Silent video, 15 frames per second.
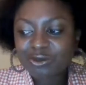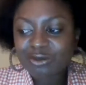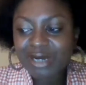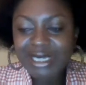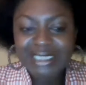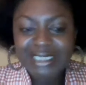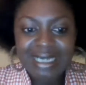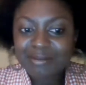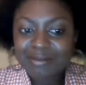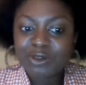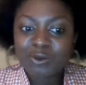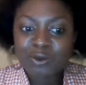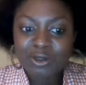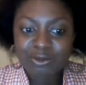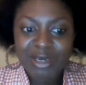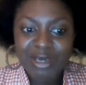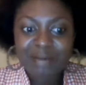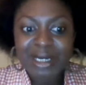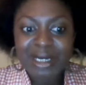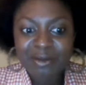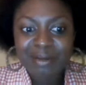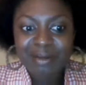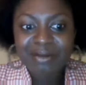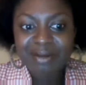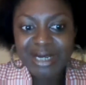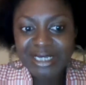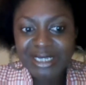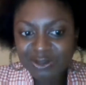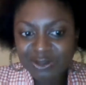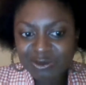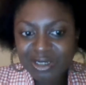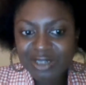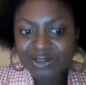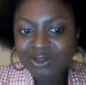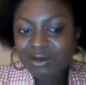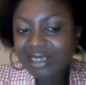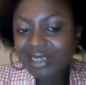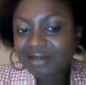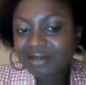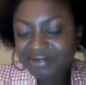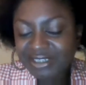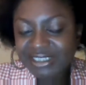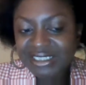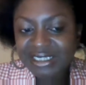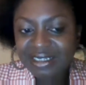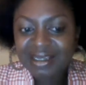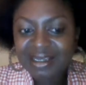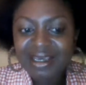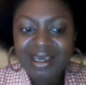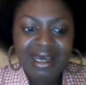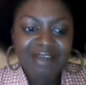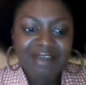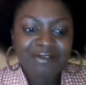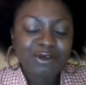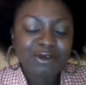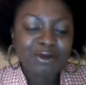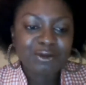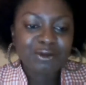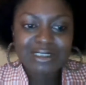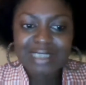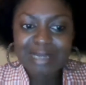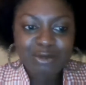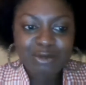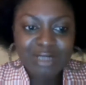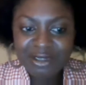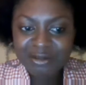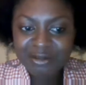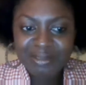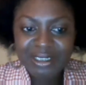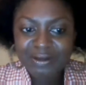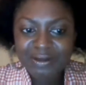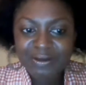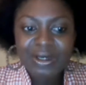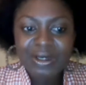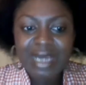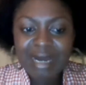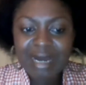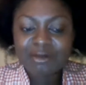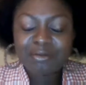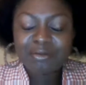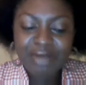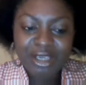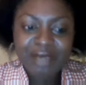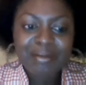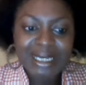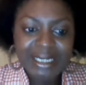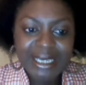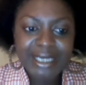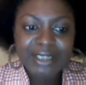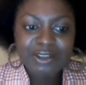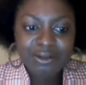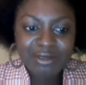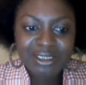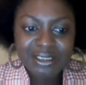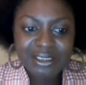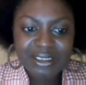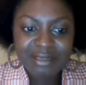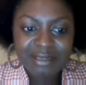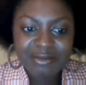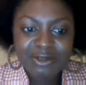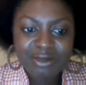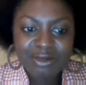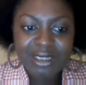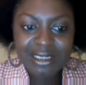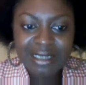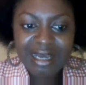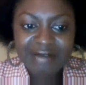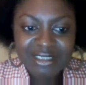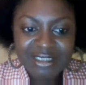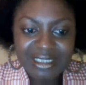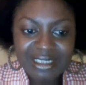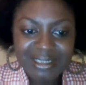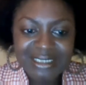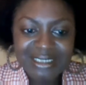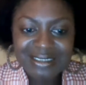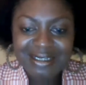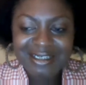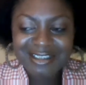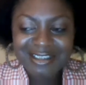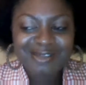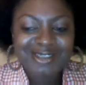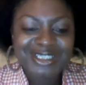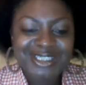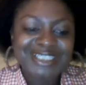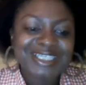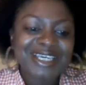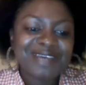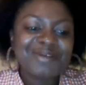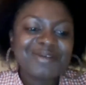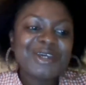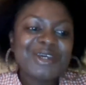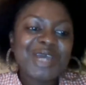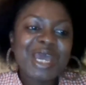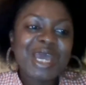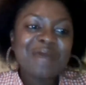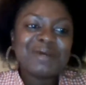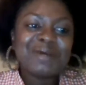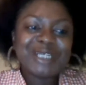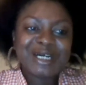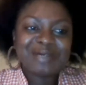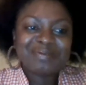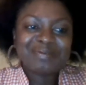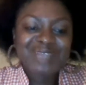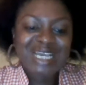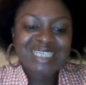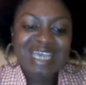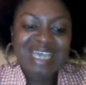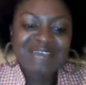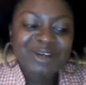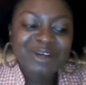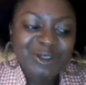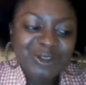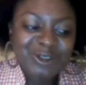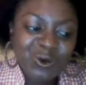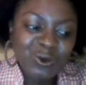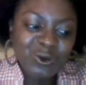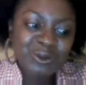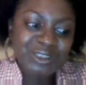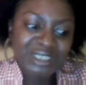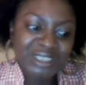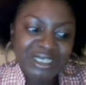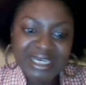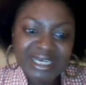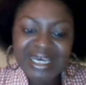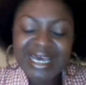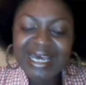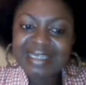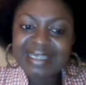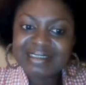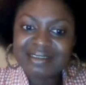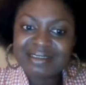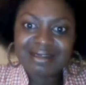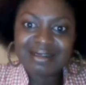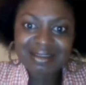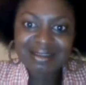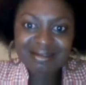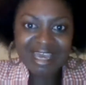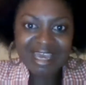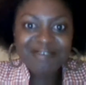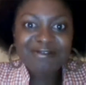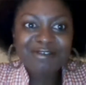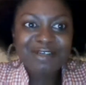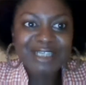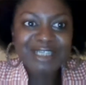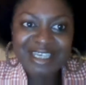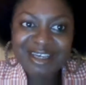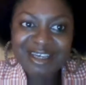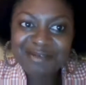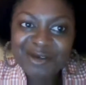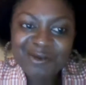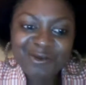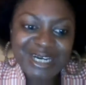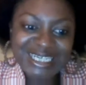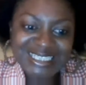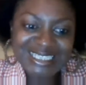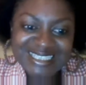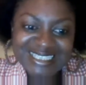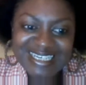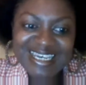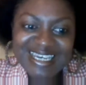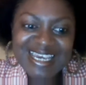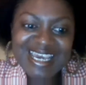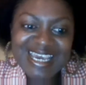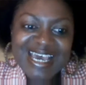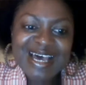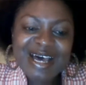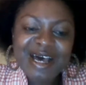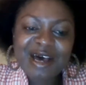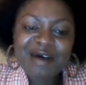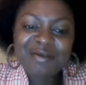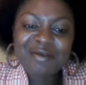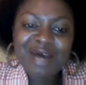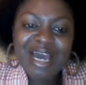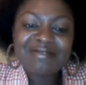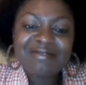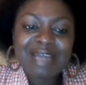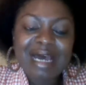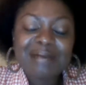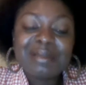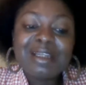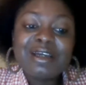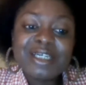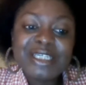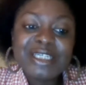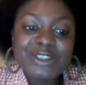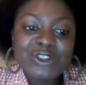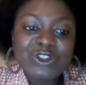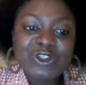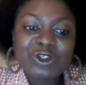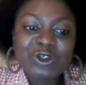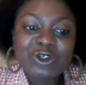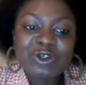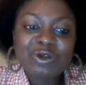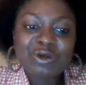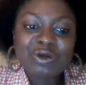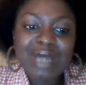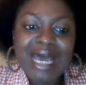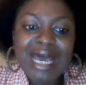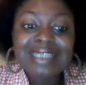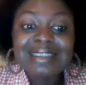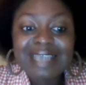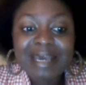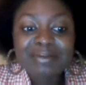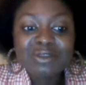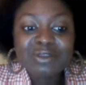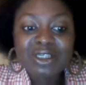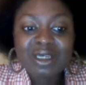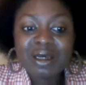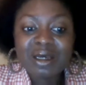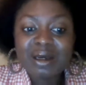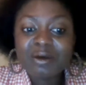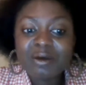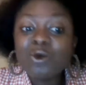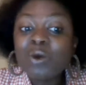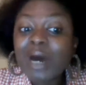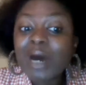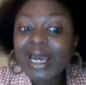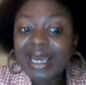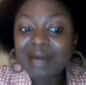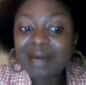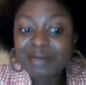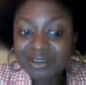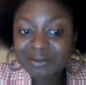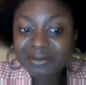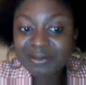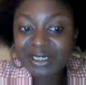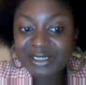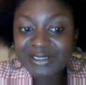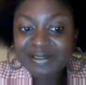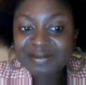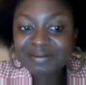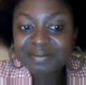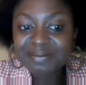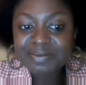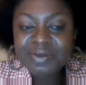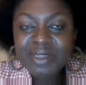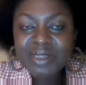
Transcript: right, I'm going to wear mine on my right as well so I could fit in. And if you slept without a pillow, I would break my neck doing the same as well and have sleepless nights doing the same. But as I've gotten older and thankfully a bit wiser, I'm learning to accept who I am as a person.